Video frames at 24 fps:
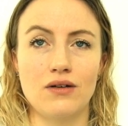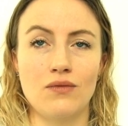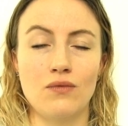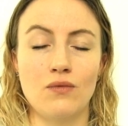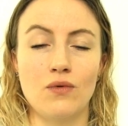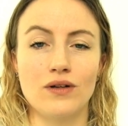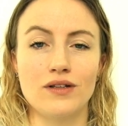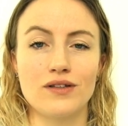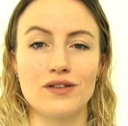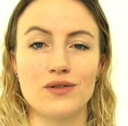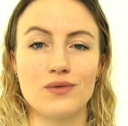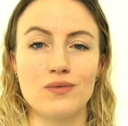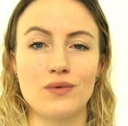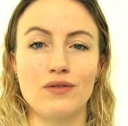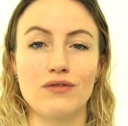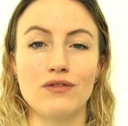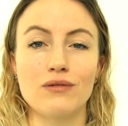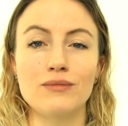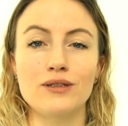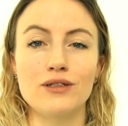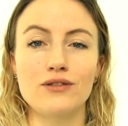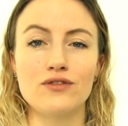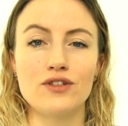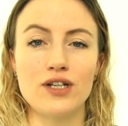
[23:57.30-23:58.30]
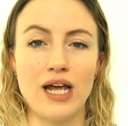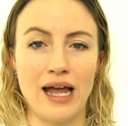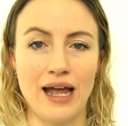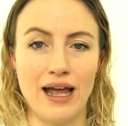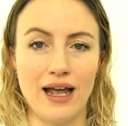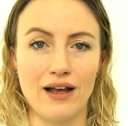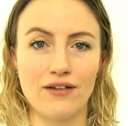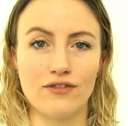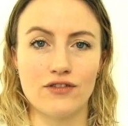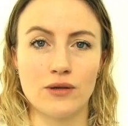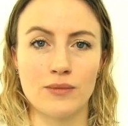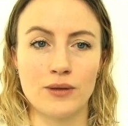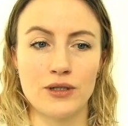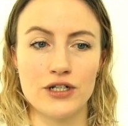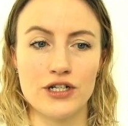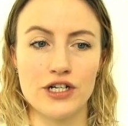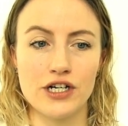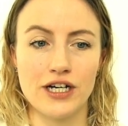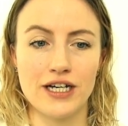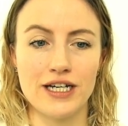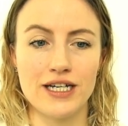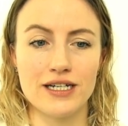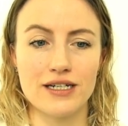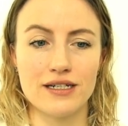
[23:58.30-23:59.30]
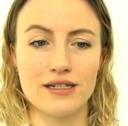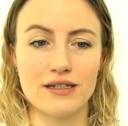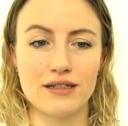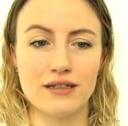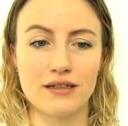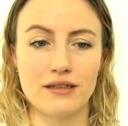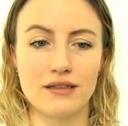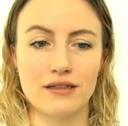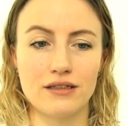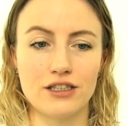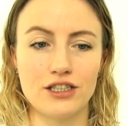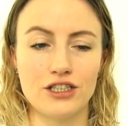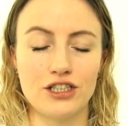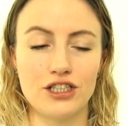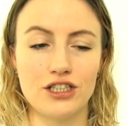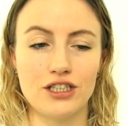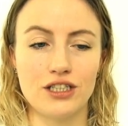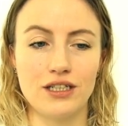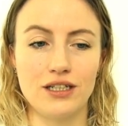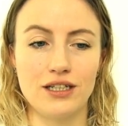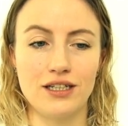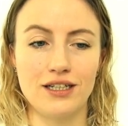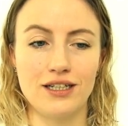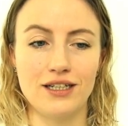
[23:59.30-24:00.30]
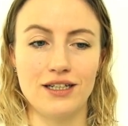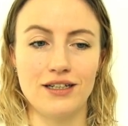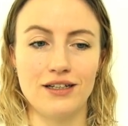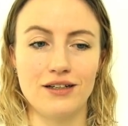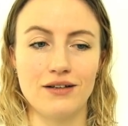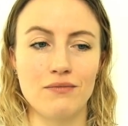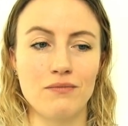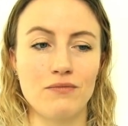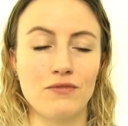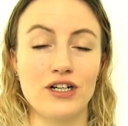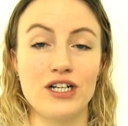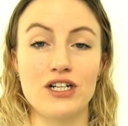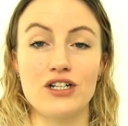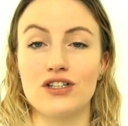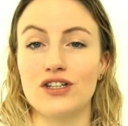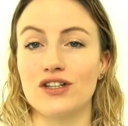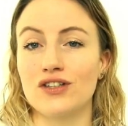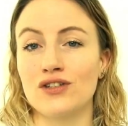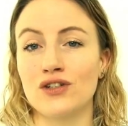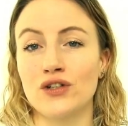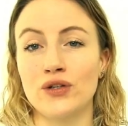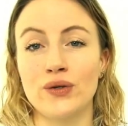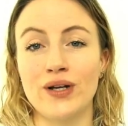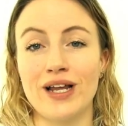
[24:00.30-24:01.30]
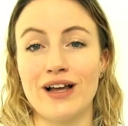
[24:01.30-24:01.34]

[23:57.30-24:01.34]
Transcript: once we removed egg from her diet, she reached this new